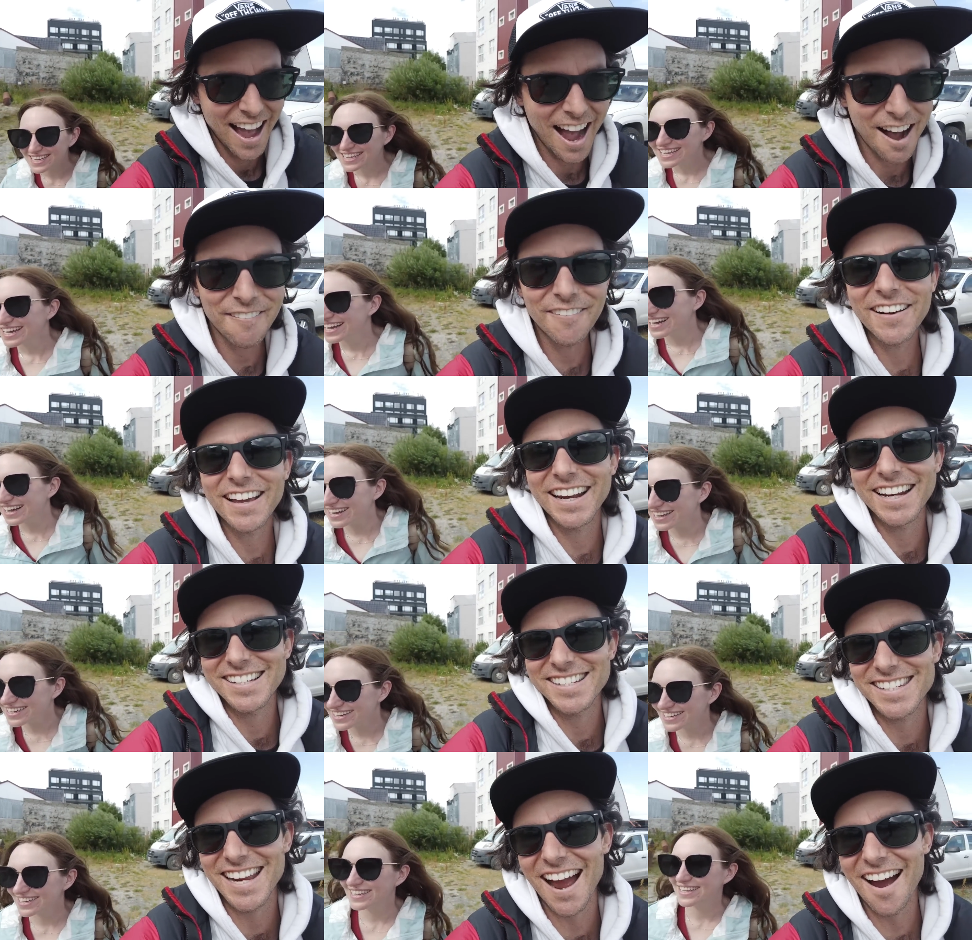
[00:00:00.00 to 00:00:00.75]
Speaker 1: I want to get
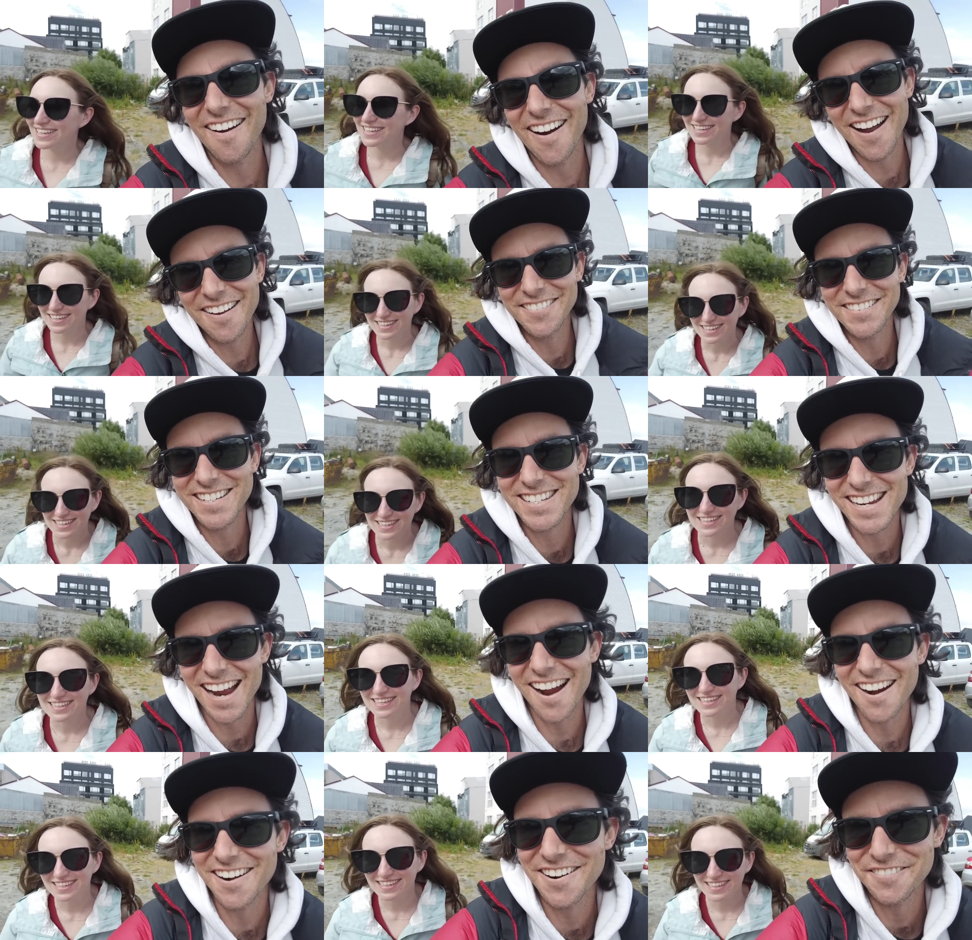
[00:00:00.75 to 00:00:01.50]
a shower. I haven't
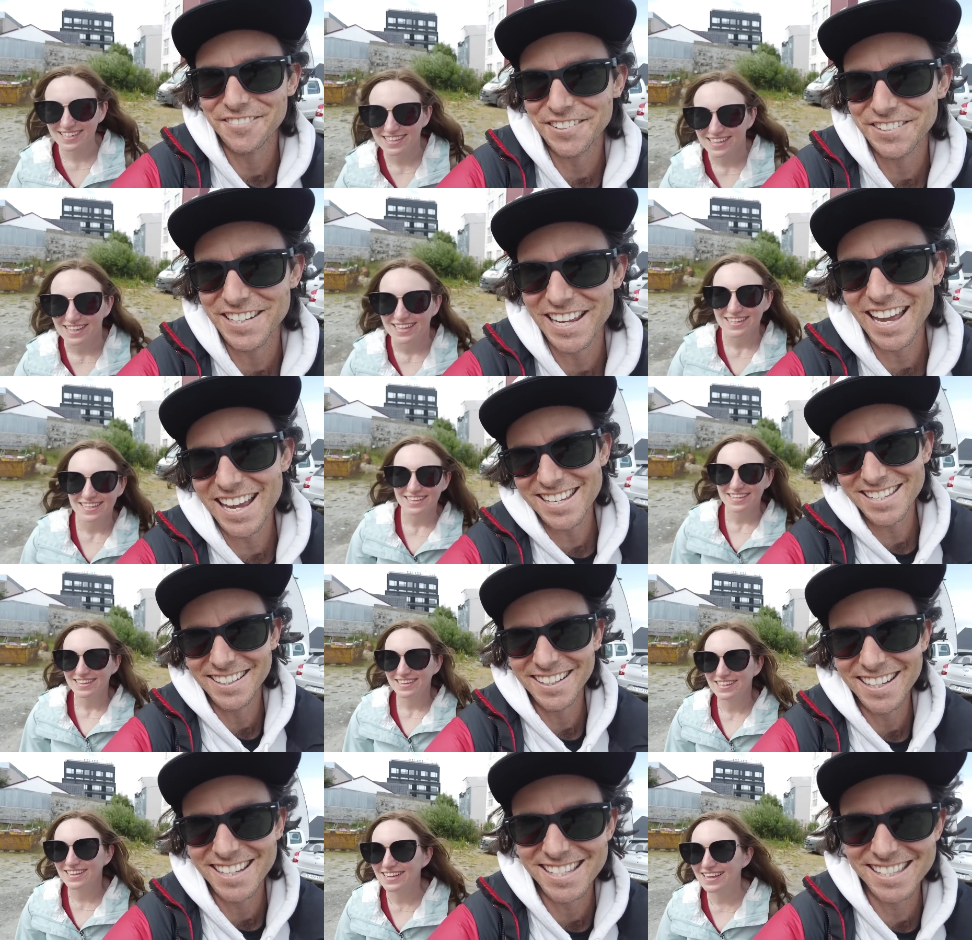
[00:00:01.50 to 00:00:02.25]
showered in a few days,
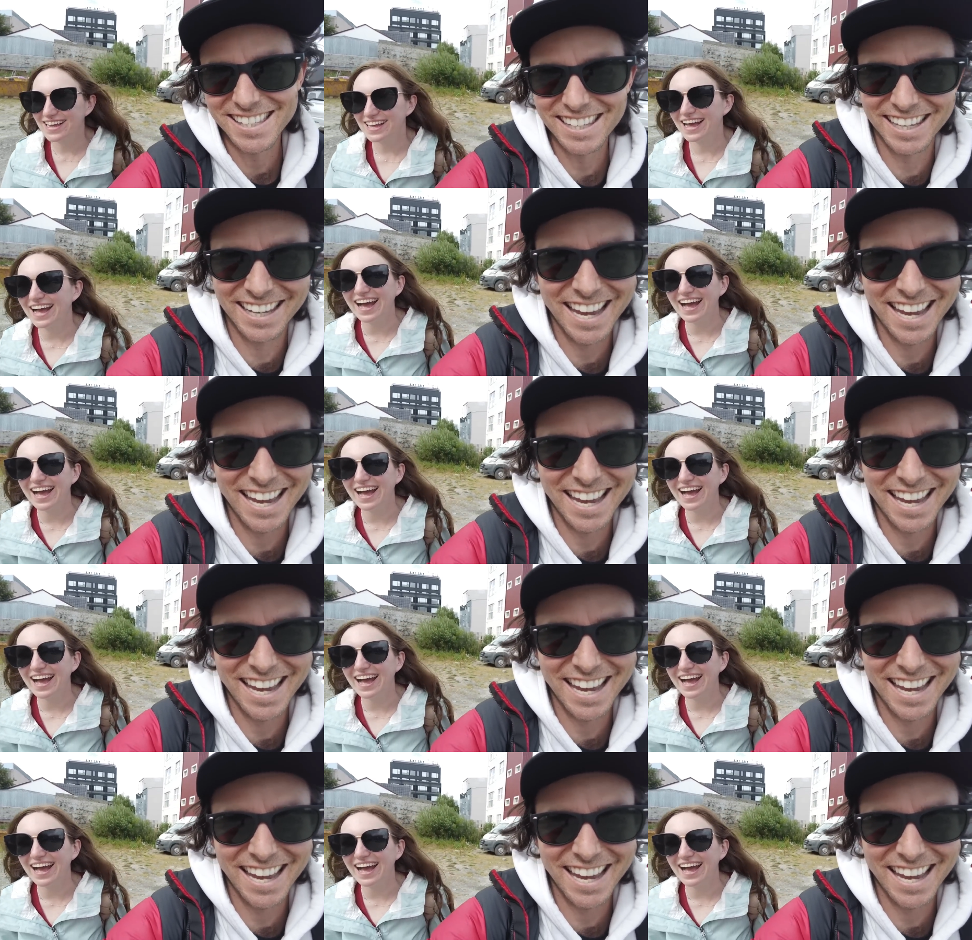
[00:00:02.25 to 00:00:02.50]
honestly.